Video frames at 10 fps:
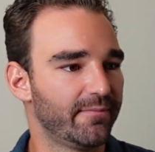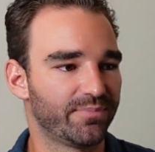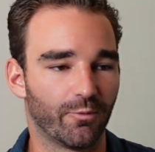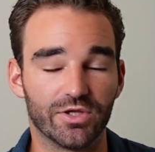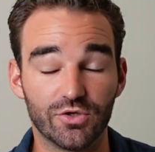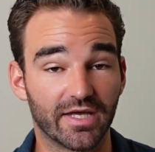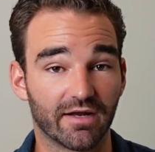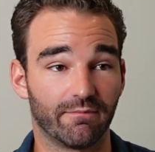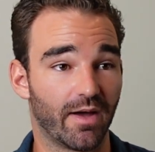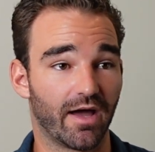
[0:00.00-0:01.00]
When you get
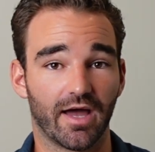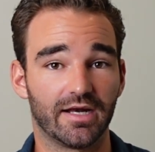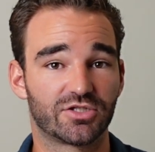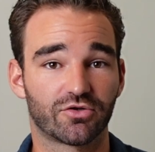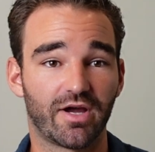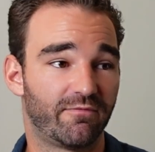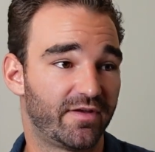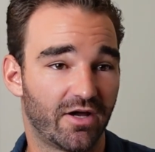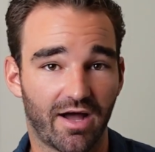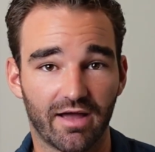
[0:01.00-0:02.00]
an Instagram
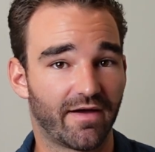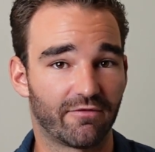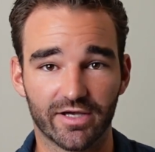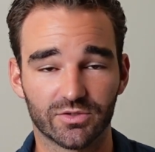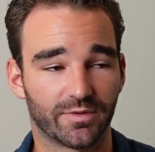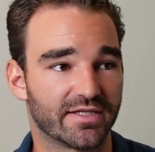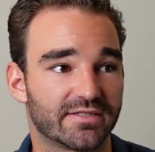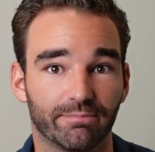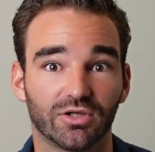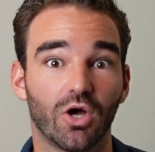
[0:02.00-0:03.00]
video, I wrestle with this,
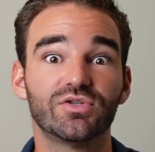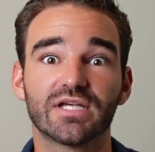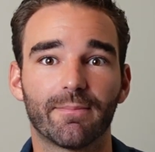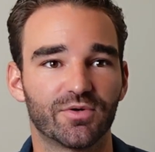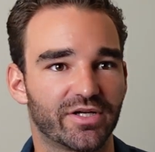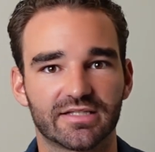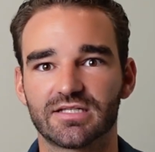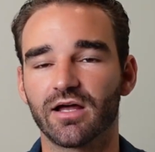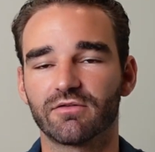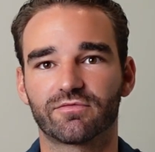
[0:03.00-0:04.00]
that blows up, or you get a
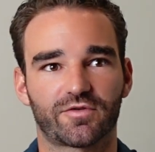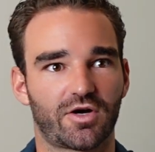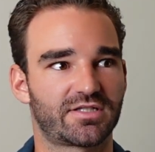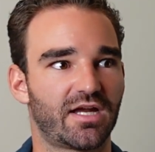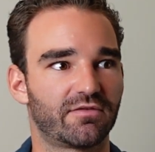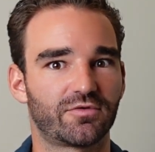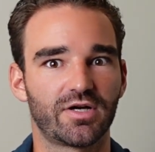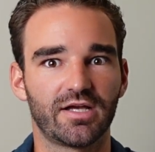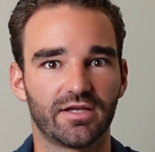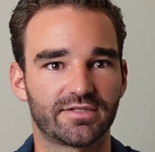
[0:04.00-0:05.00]
ton
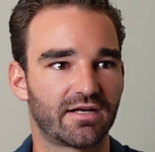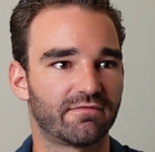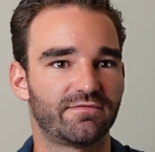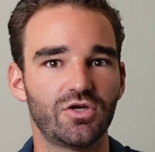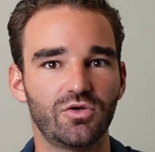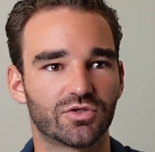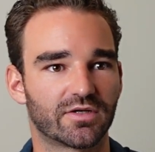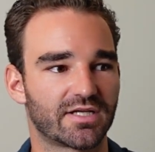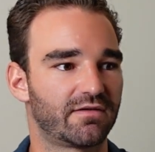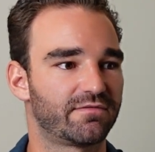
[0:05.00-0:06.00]
of views or a
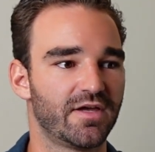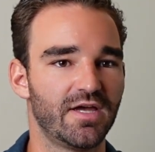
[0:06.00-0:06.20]
ton of